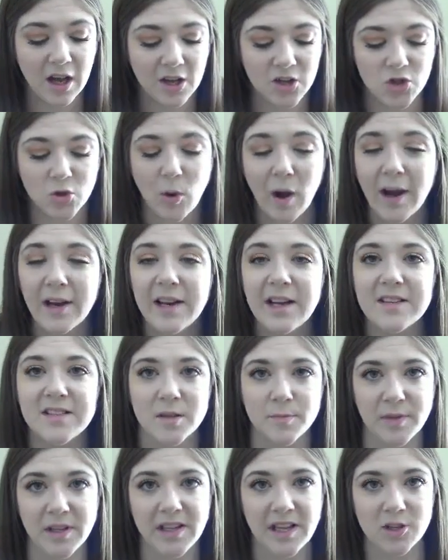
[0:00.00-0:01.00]
So I need
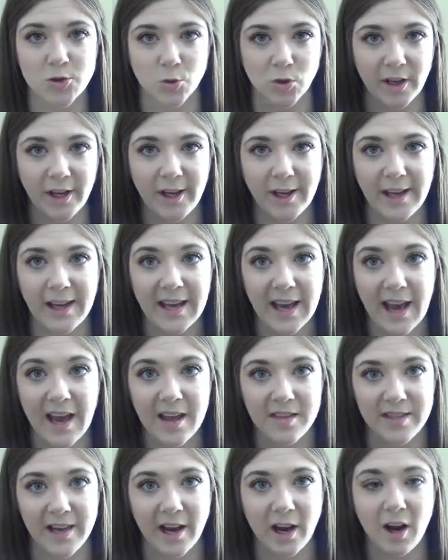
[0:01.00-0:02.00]
something that's really going to get
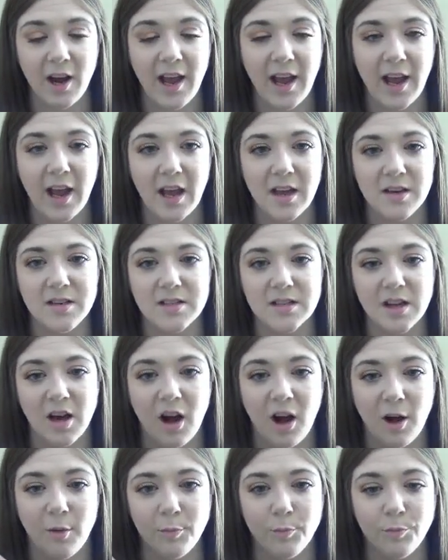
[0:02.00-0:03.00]
in there and
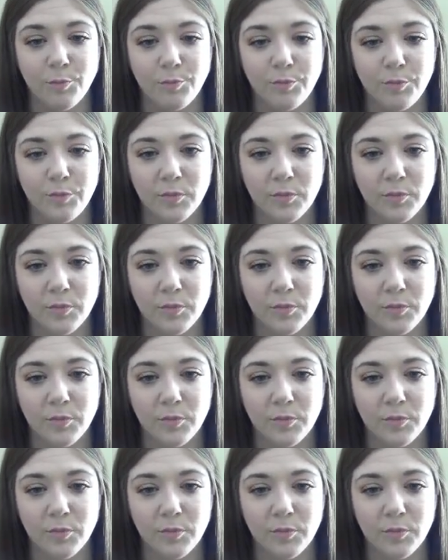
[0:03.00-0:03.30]
um,